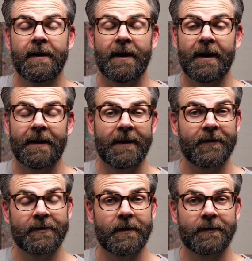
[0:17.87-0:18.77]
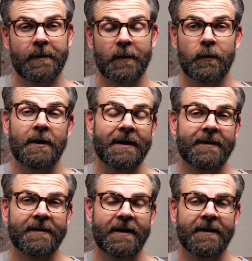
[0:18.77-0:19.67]
And I also have something really
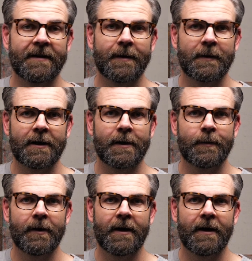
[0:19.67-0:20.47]
exciting coming up.